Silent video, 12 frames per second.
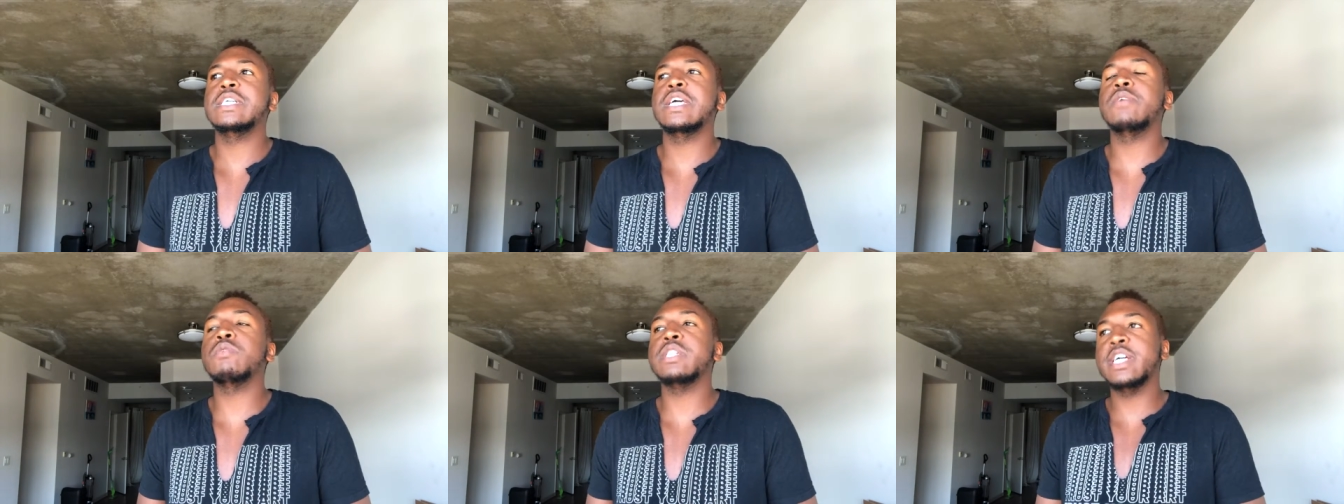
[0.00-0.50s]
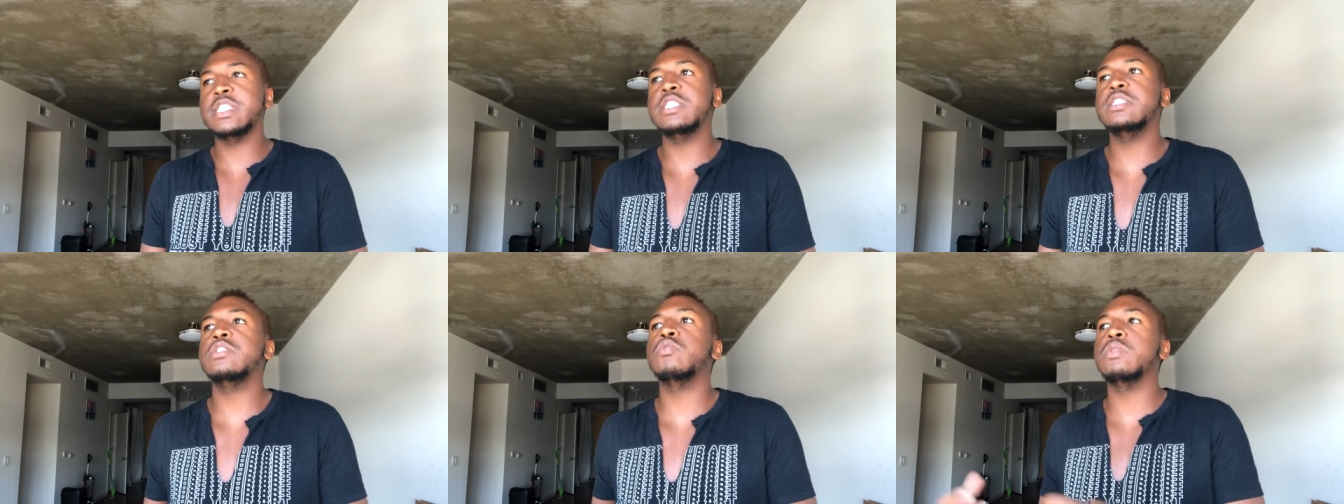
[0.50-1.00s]

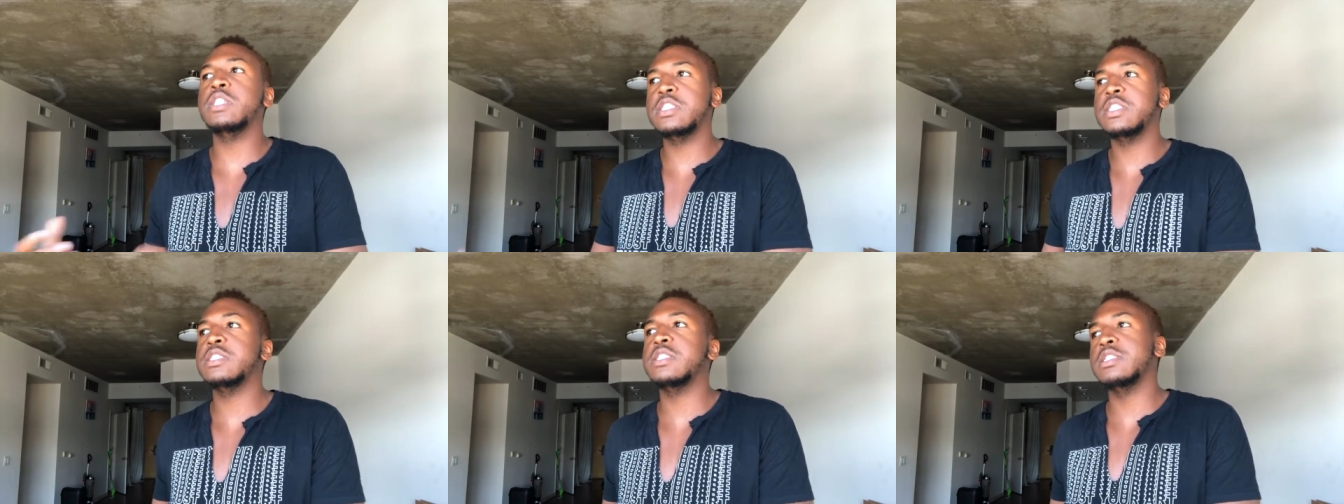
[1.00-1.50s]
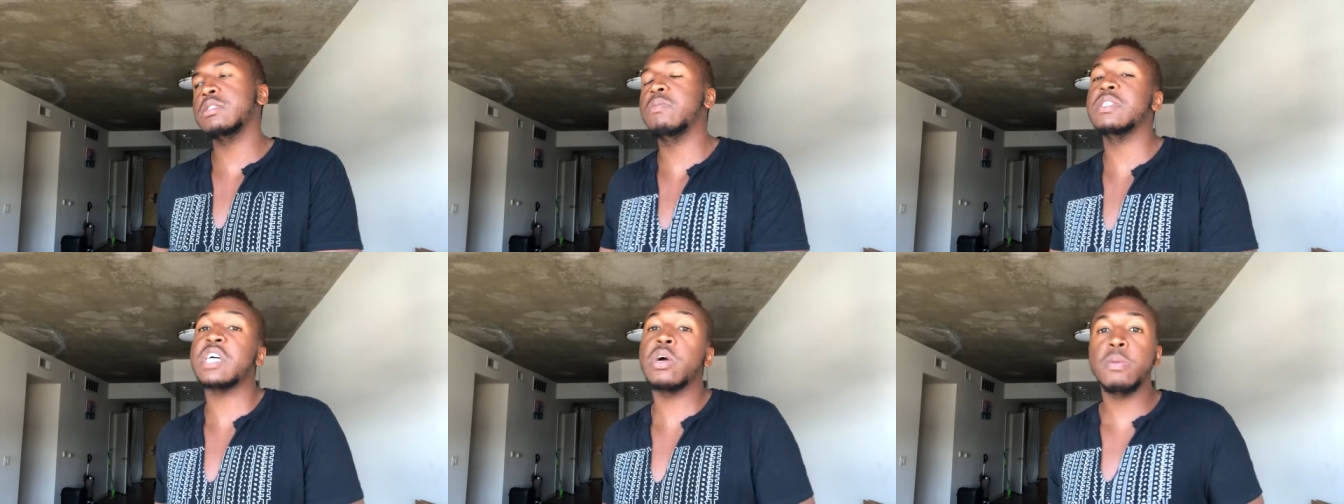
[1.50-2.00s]
relation to religious
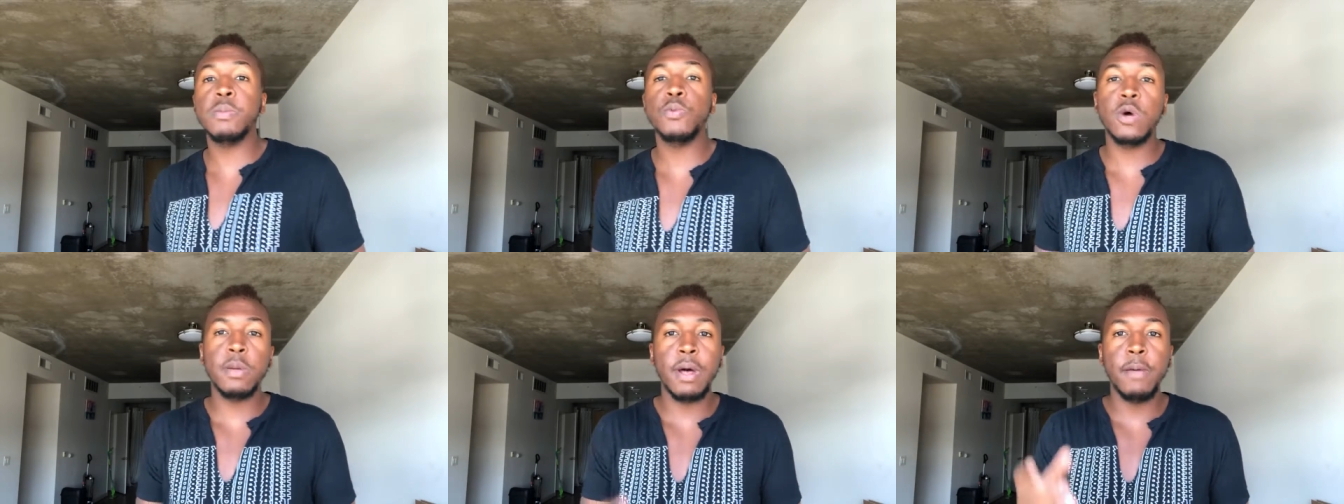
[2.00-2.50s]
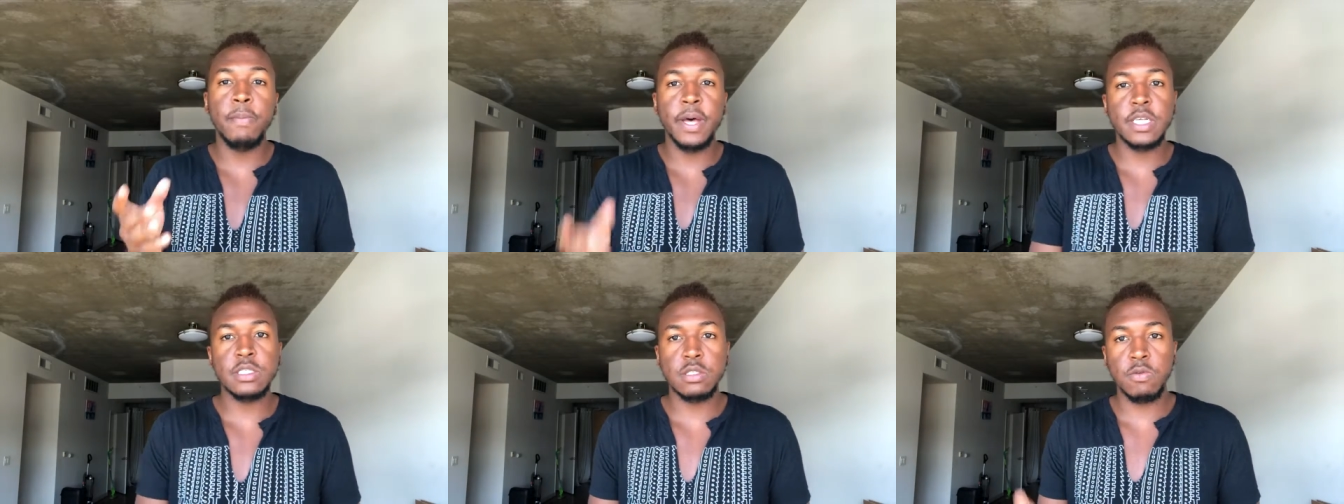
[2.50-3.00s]
sentiments. I remember one of my
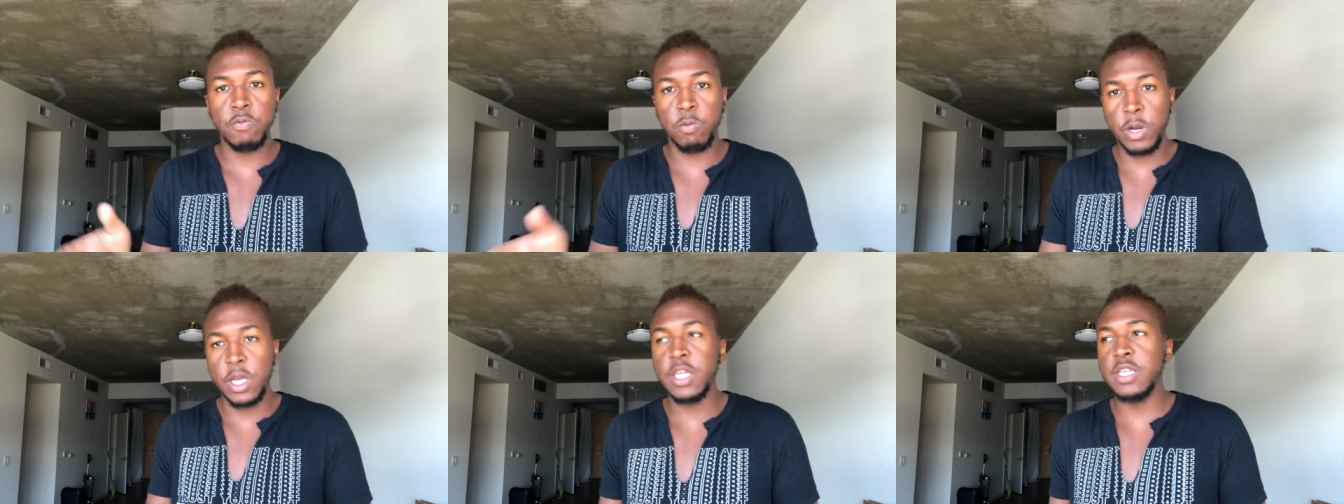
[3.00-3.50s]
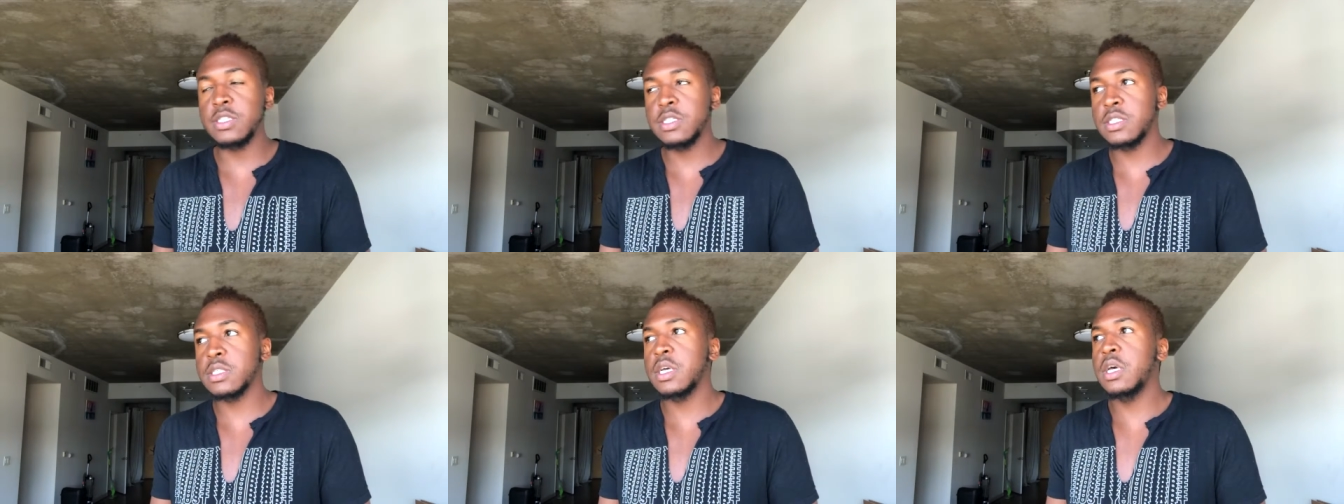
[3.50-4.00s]
best
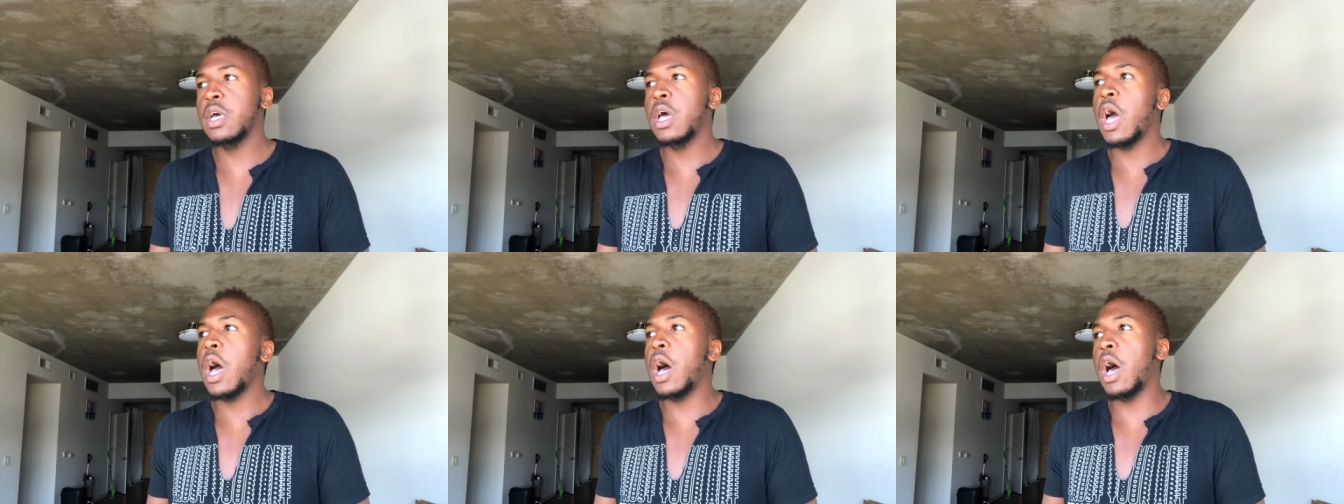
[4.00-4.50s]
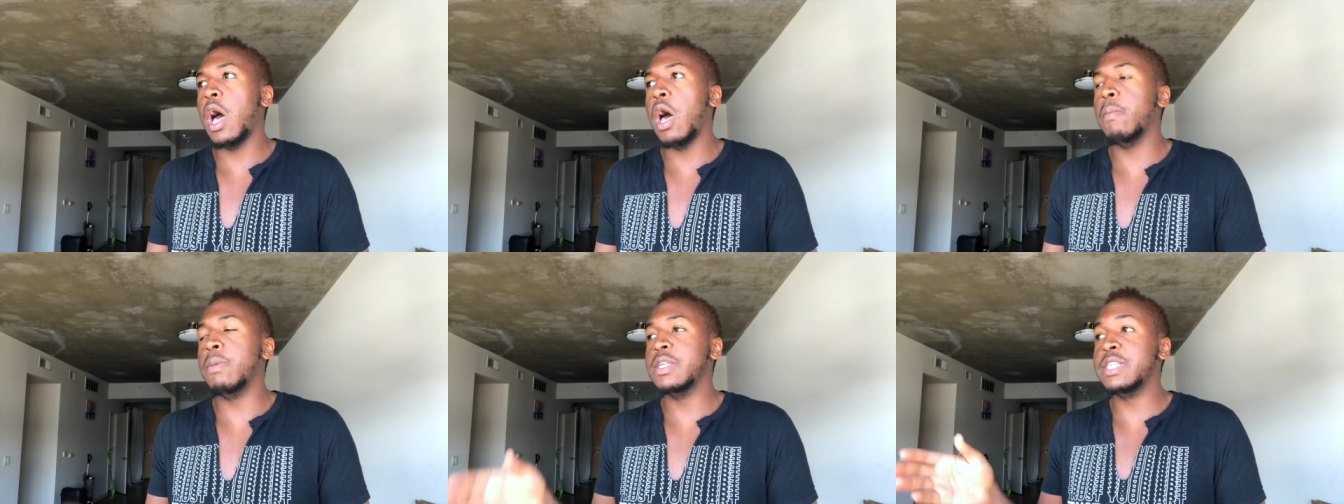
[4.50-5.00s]
friends'
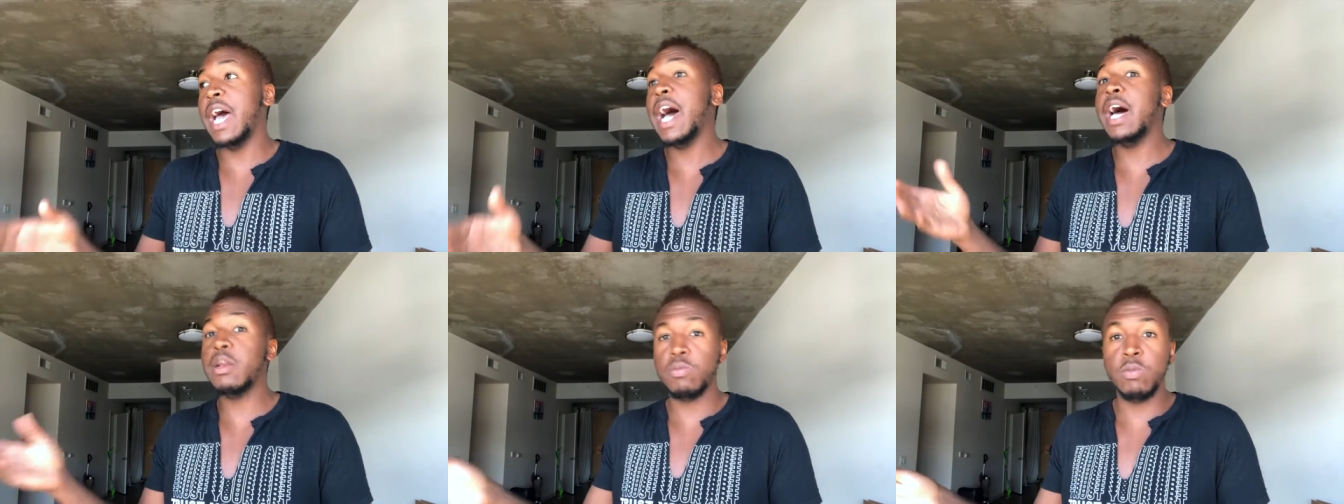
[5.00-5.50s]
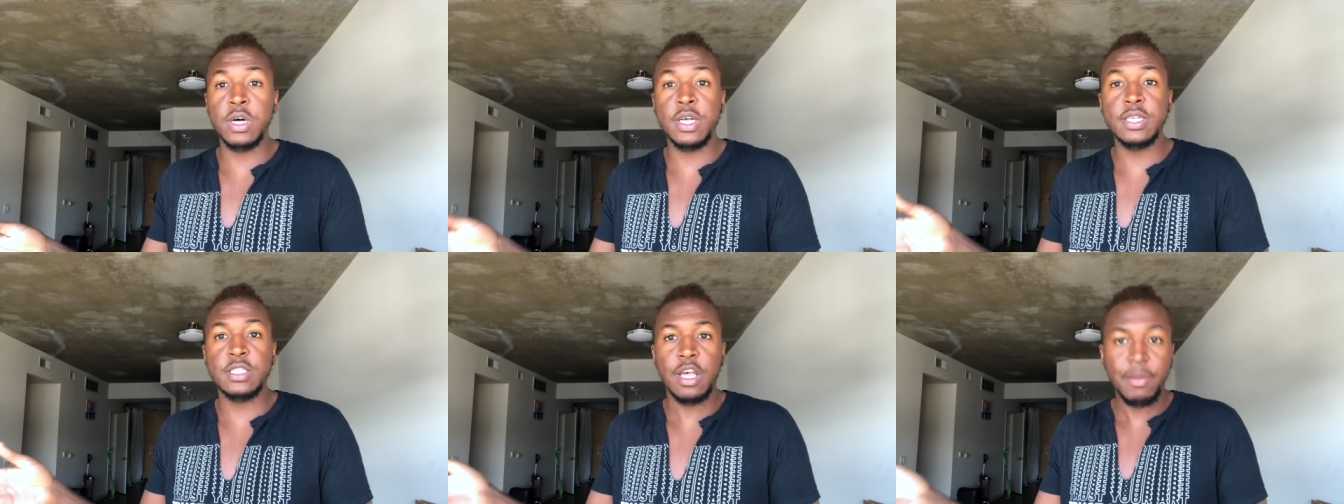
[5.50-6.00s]
dad
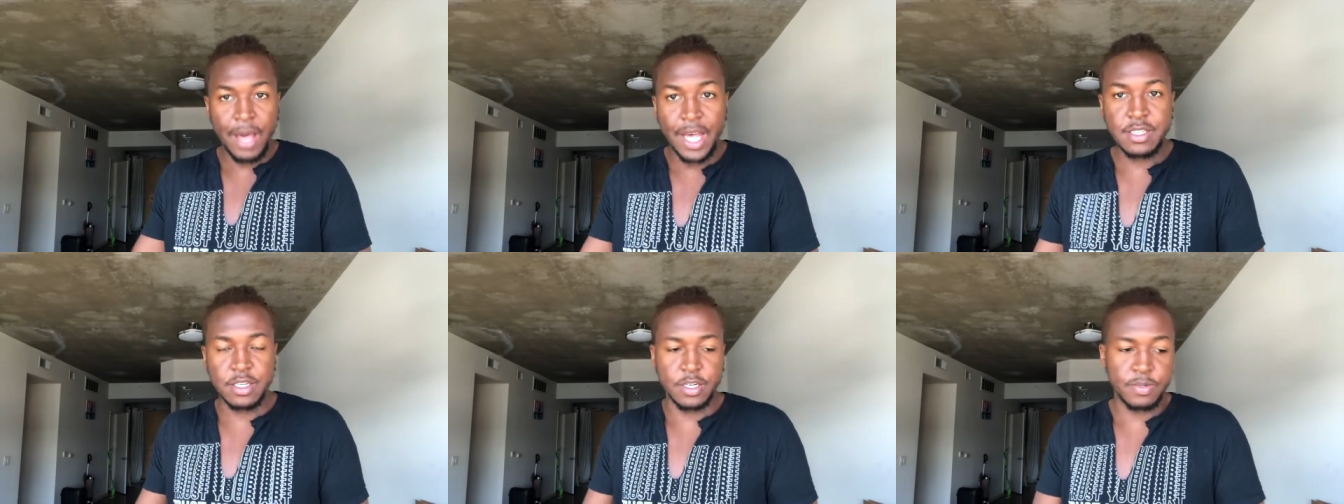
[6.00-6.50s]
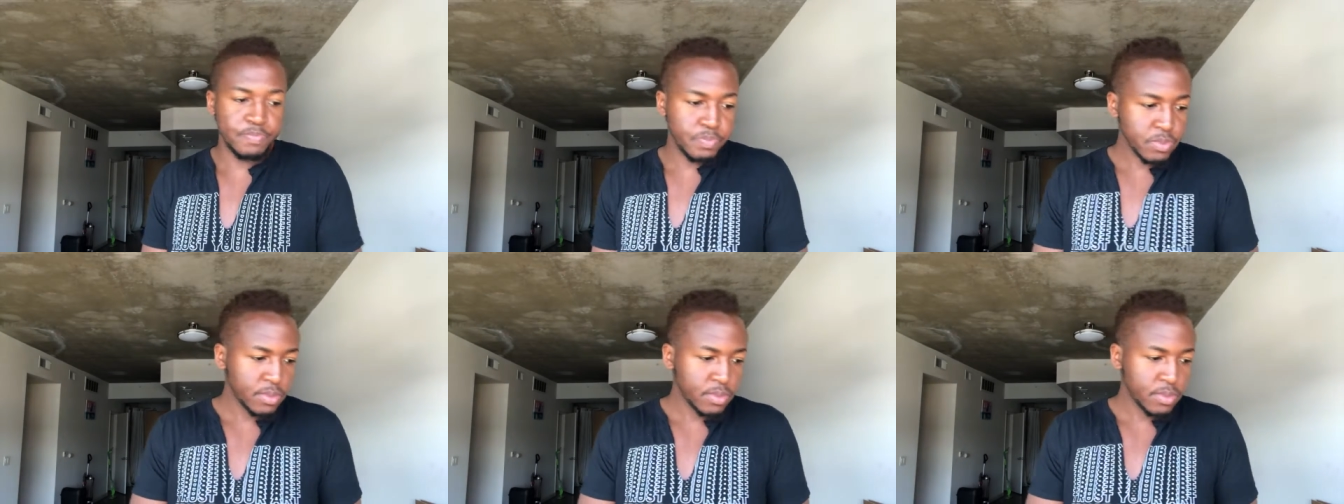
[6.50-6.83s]
was a pastor.